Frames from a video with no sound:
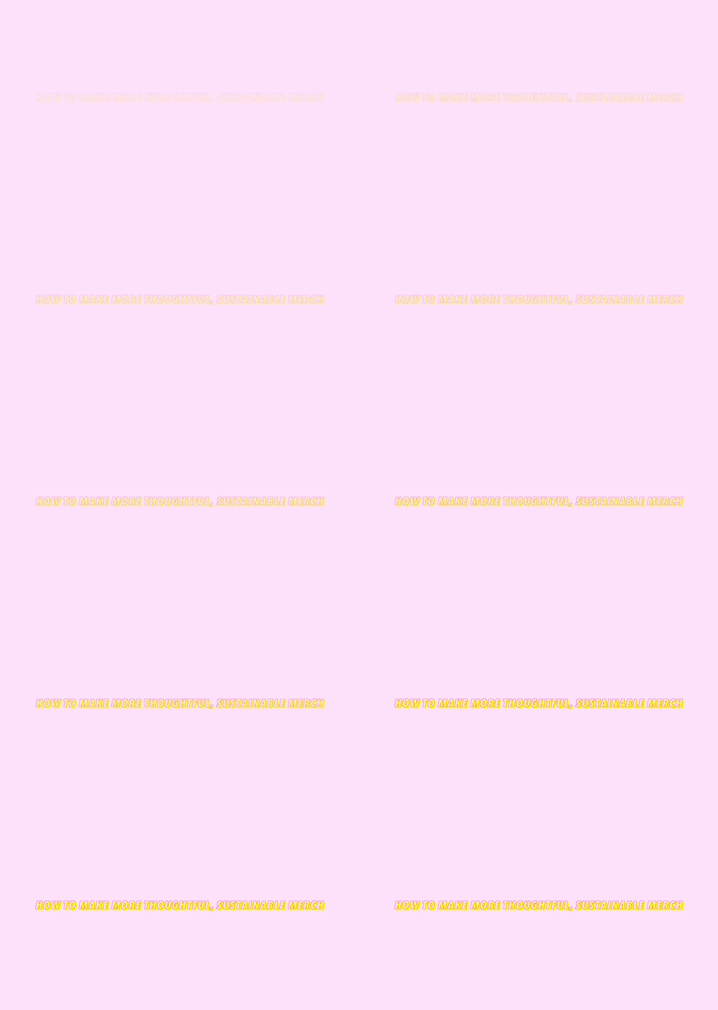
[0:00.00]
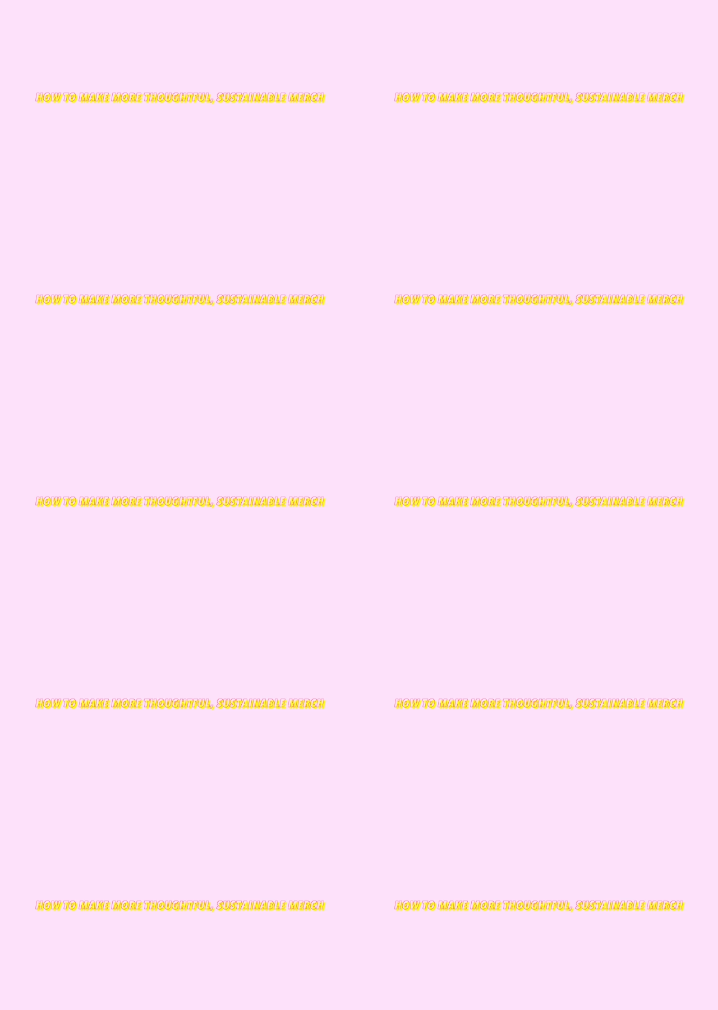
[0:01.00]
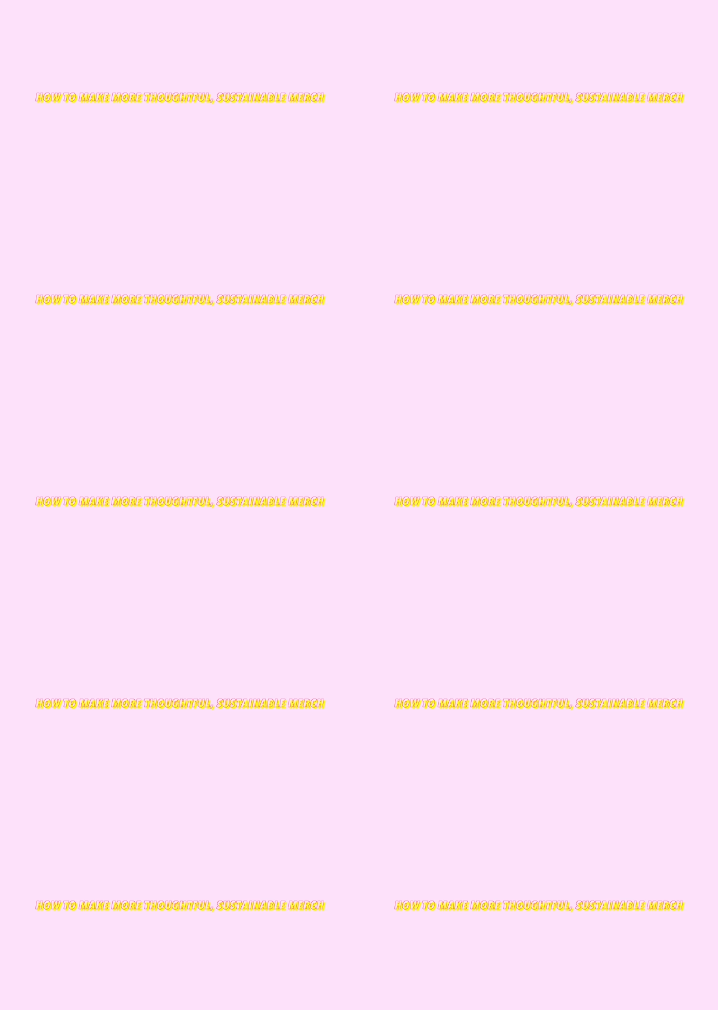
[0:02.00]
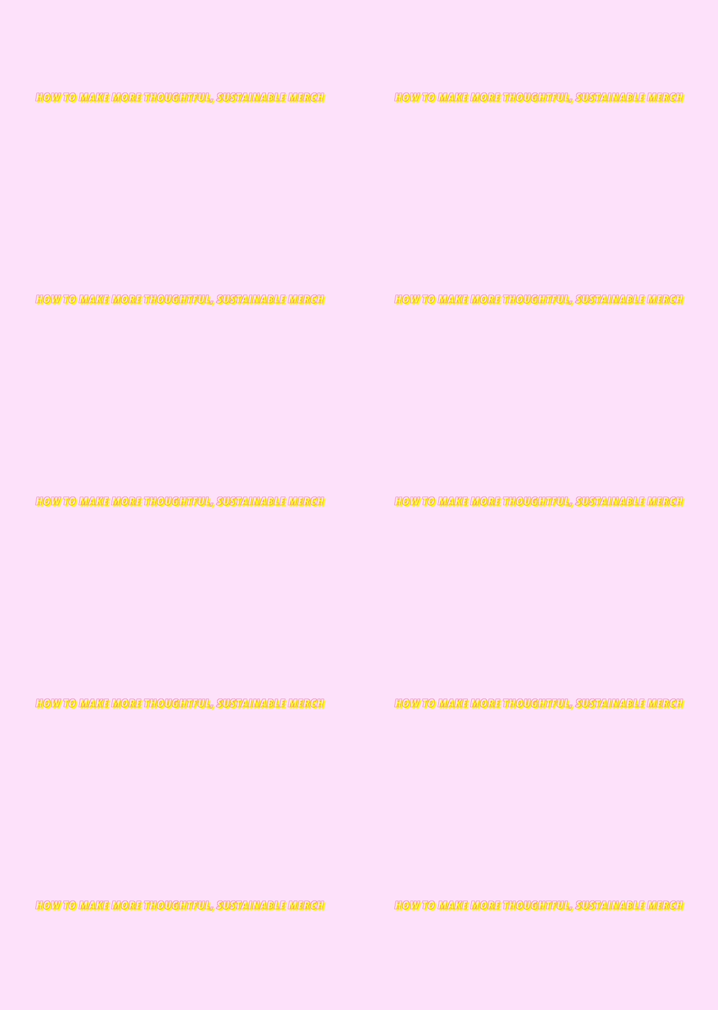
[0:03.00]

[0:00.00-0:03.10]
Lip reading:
No face is visible, so there are no lips to read.